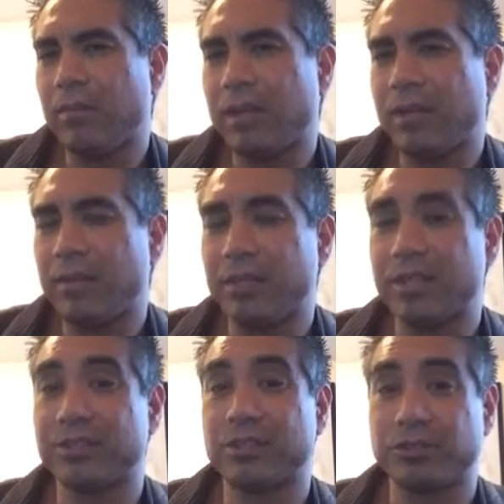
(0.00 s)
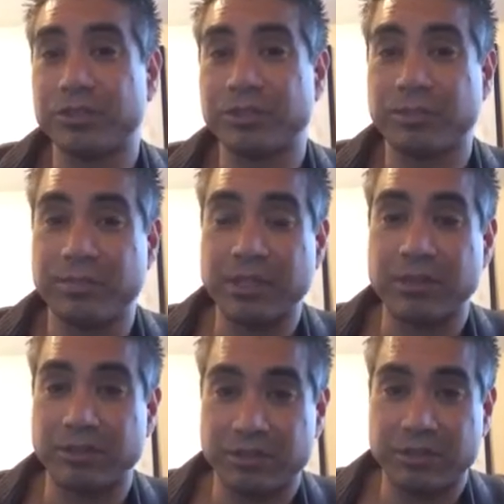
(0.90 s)
then because the strings are
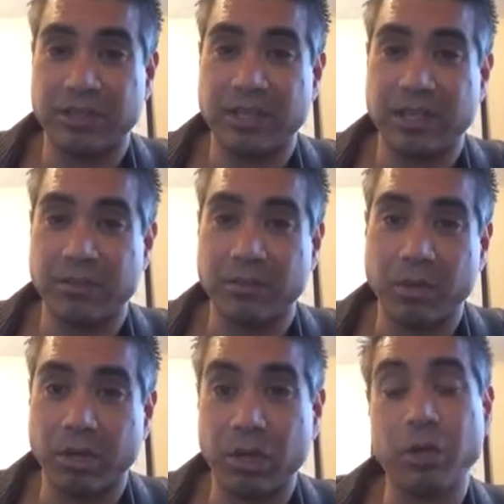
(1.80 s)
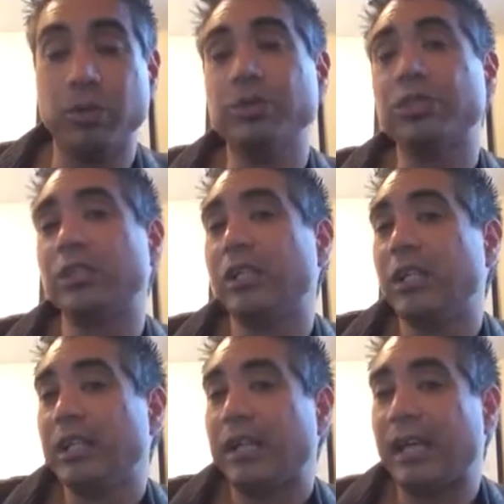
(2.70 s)
bigger, you're gonna get more lows,
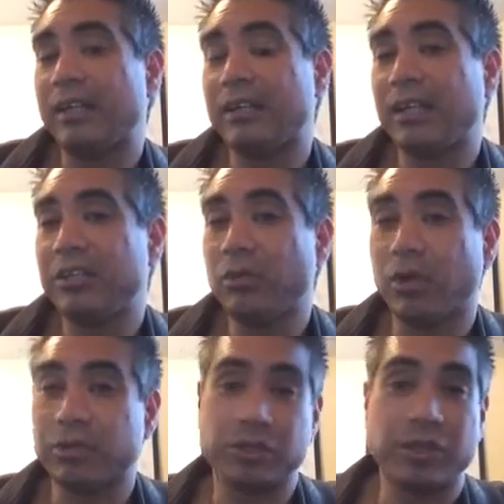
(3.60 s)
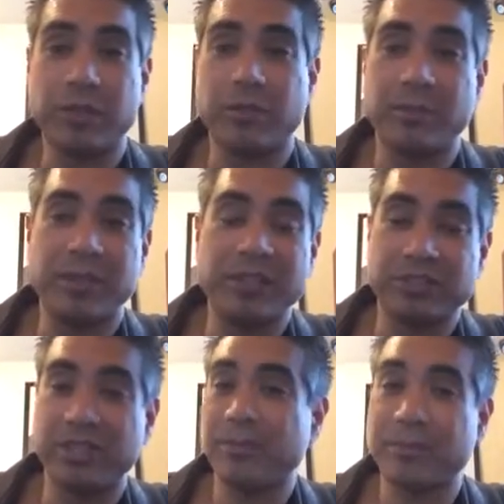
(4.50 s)
and then you also get more
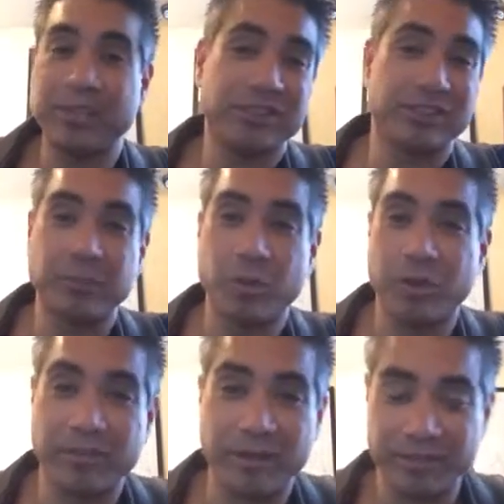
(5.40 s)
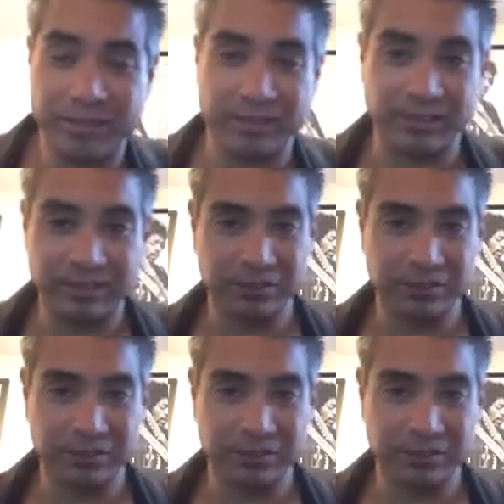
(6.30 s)
mids. You get basically more of everything.